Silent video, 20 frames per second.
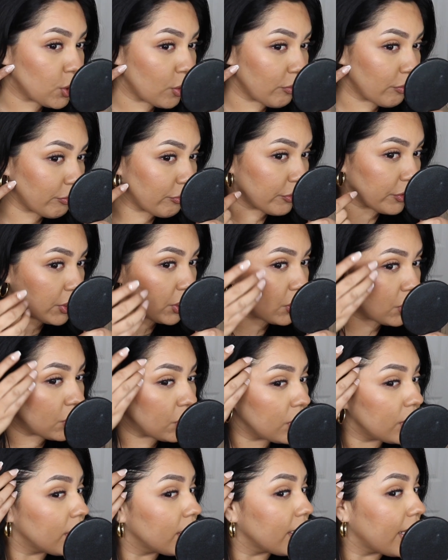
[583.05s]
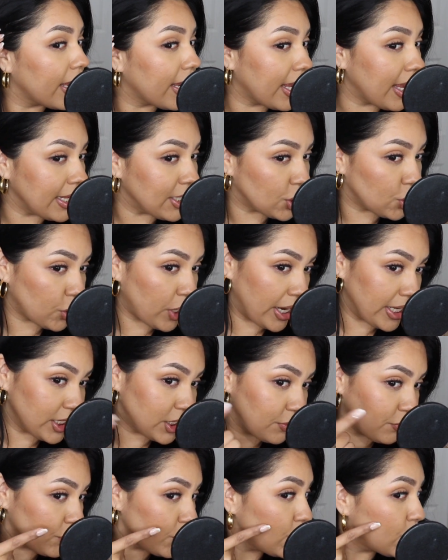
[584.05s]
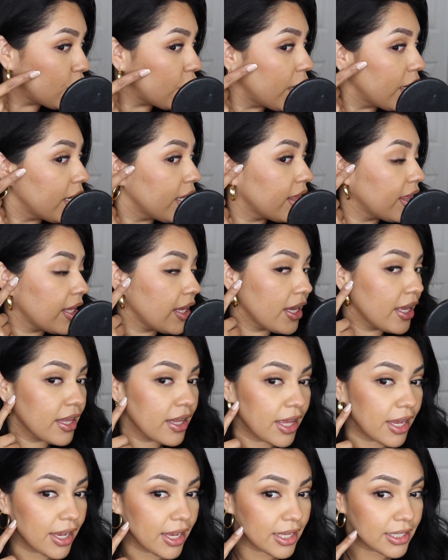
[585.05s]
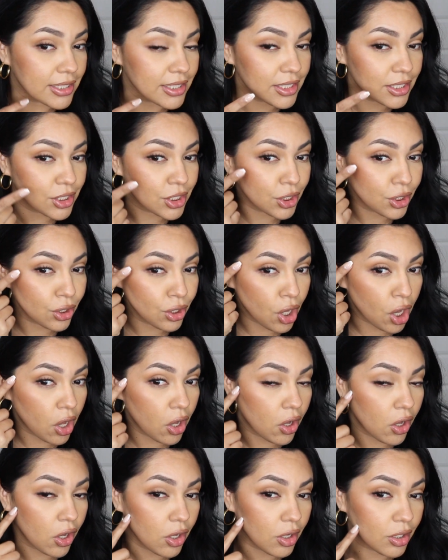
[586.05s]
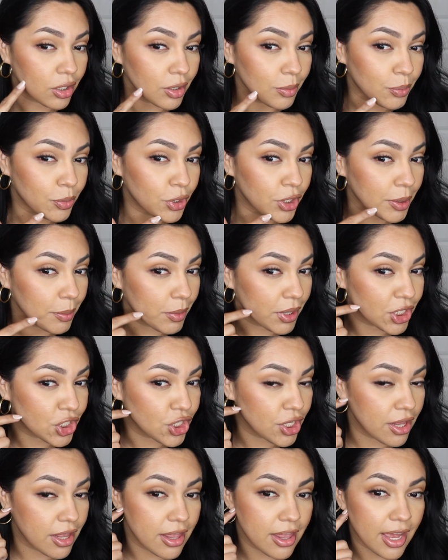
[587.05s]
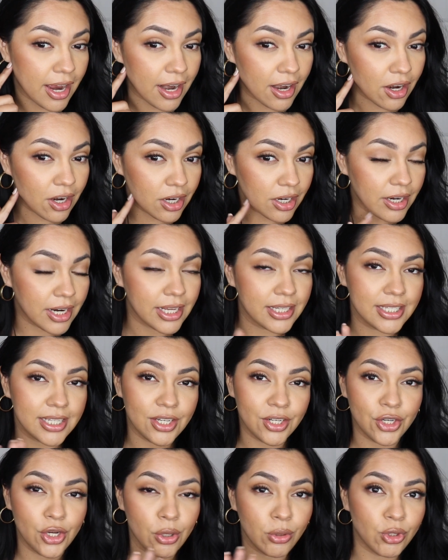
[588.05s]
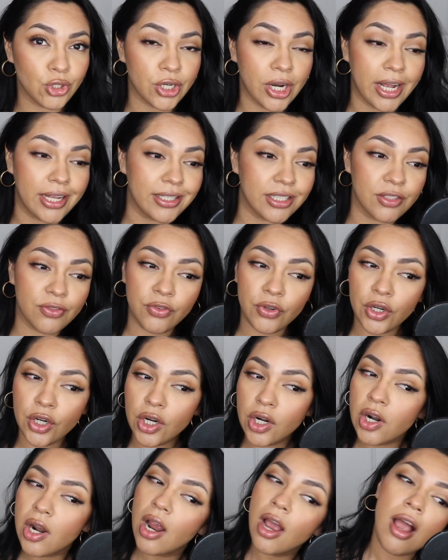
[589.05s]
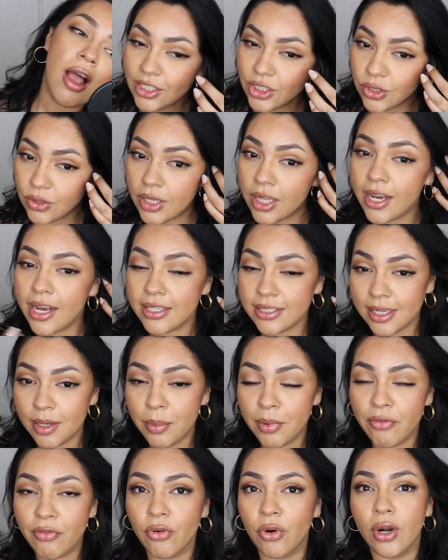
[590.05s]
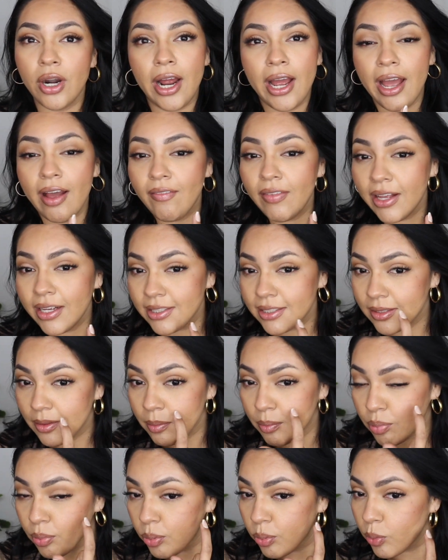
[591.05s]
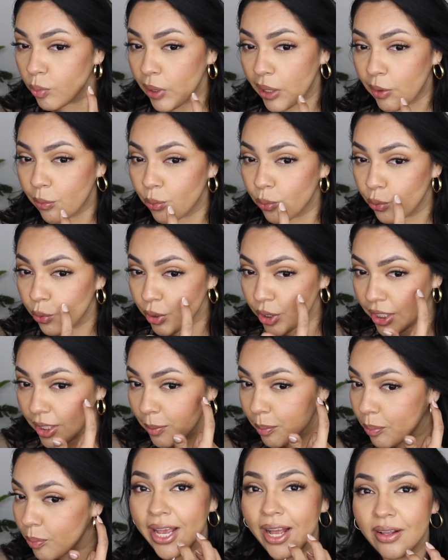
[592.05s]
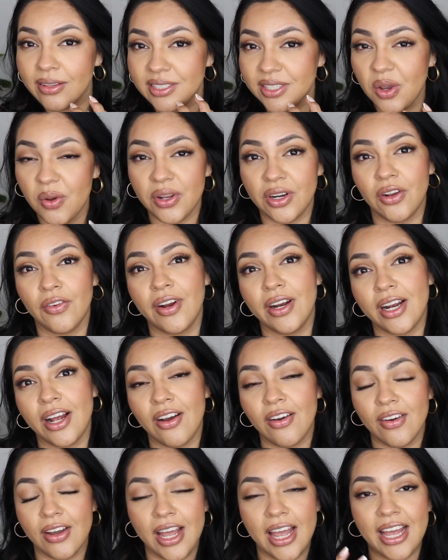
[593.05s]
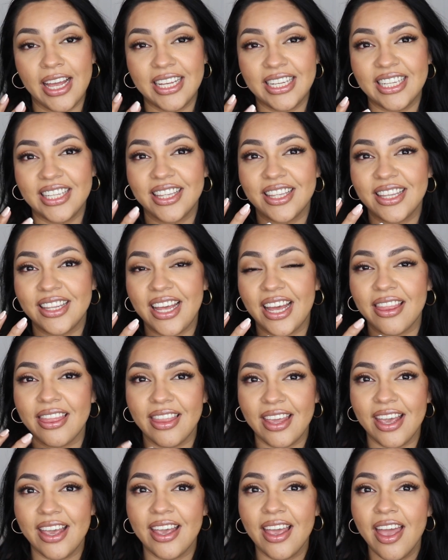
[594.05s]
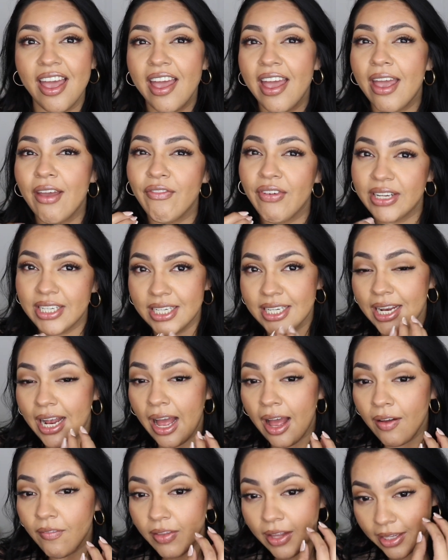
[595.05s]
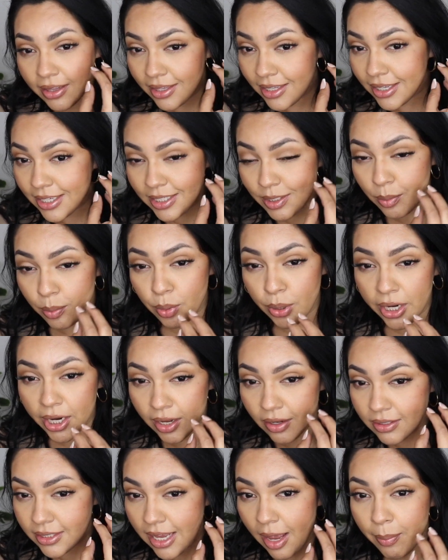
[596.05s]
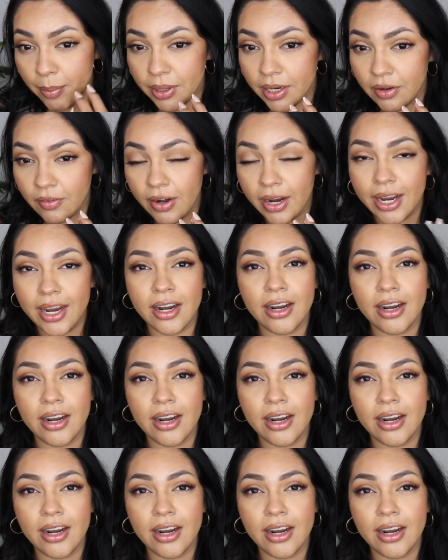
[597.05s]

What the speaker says: don't feel like it transferred or anything. Like it's still all pretty much there. It didn't no transfer. I do, like I said before, I have like some like really breakouts going on right now, and I think if I didn't have like these breakouts happening right